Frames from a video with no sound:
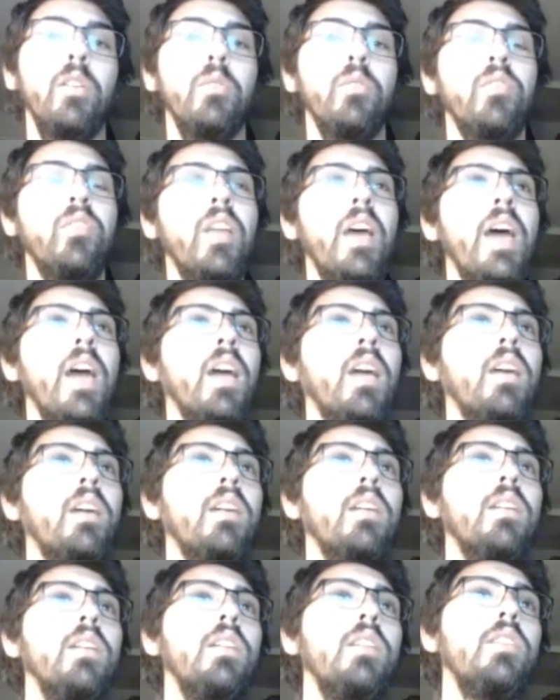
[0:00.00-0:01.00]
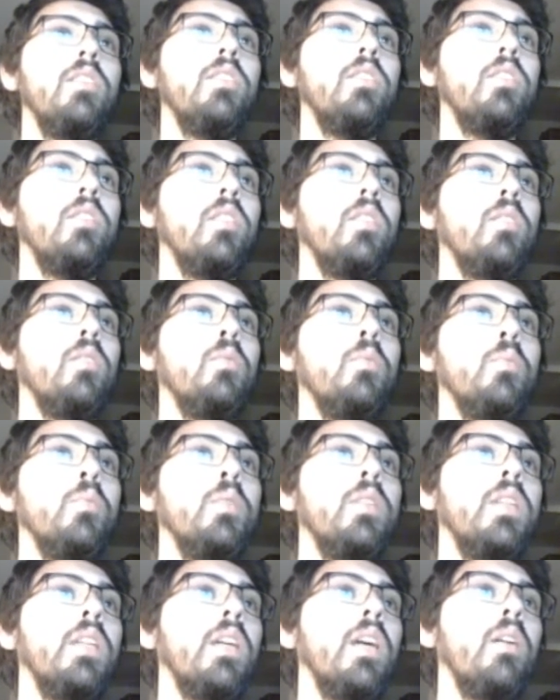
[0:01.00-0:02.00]
stack, so we
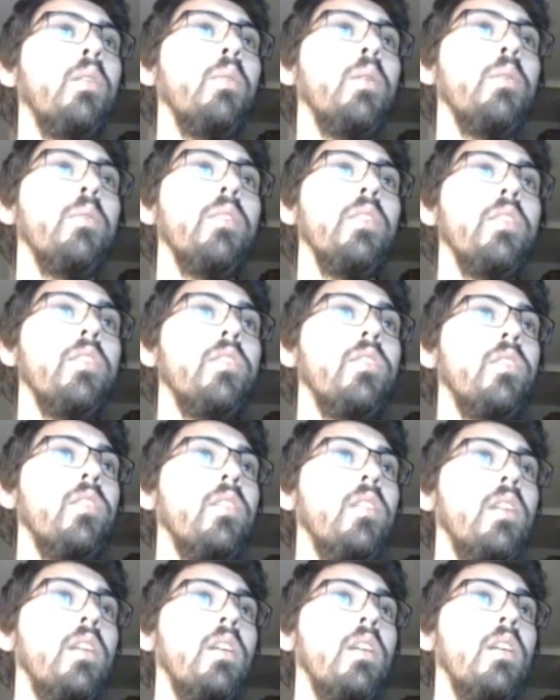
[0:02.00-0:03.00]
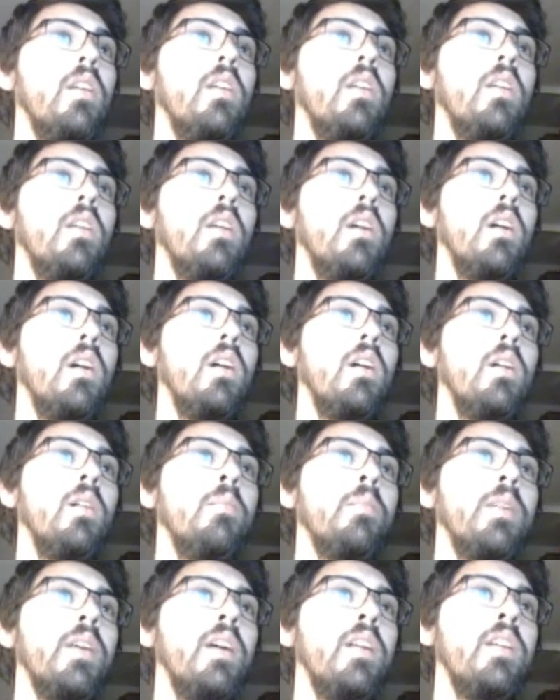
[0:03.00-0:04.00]
can get away with this.
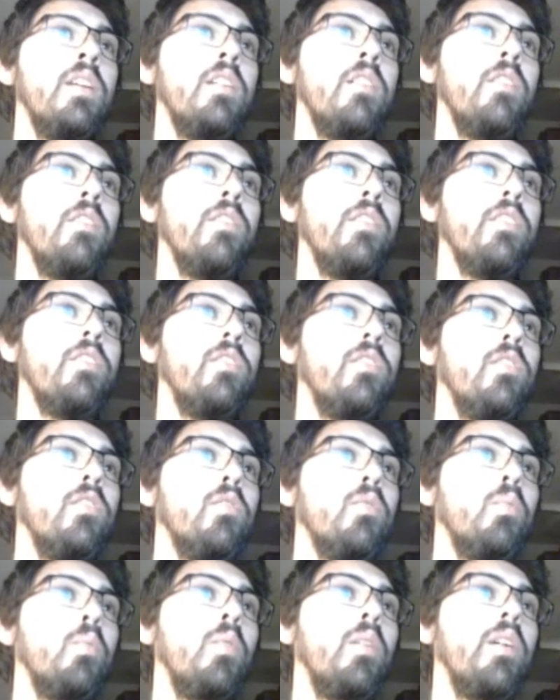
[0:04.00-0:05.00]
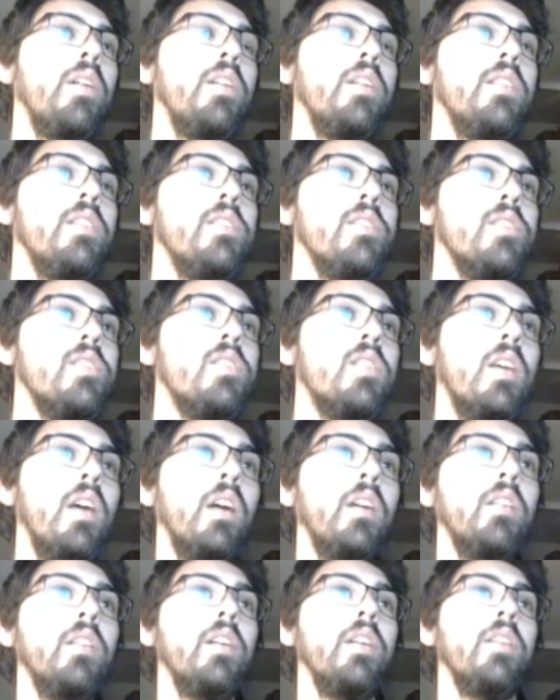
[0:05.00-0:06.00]
Again, here, this is what is
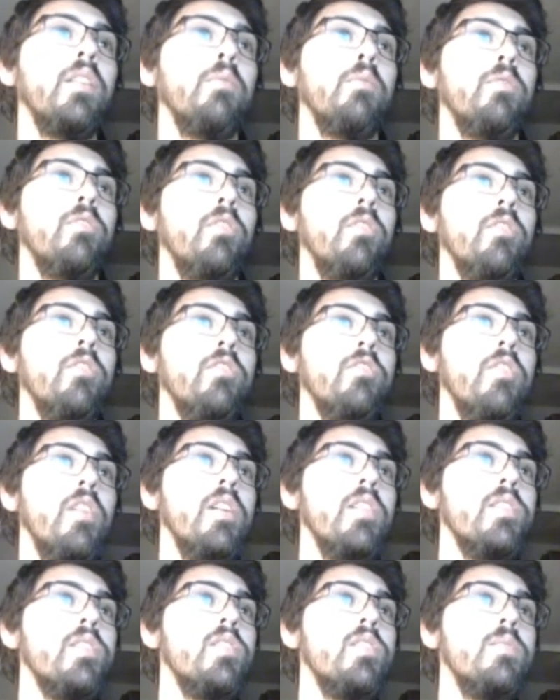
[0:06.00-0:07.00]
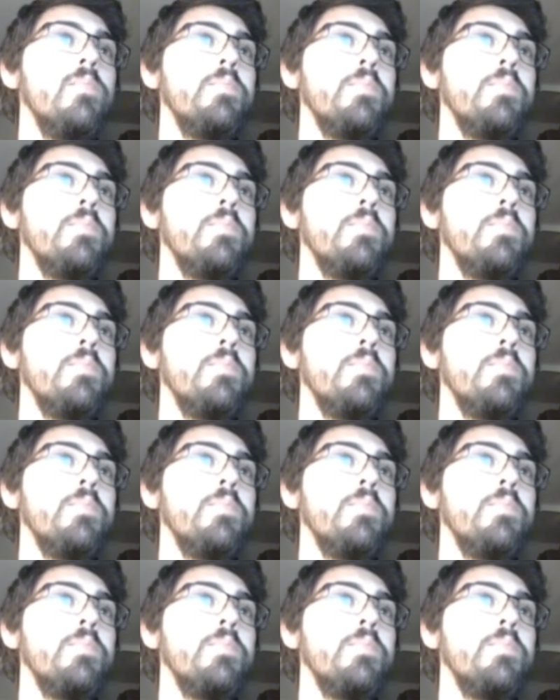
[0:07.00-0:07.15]
calculating the return address.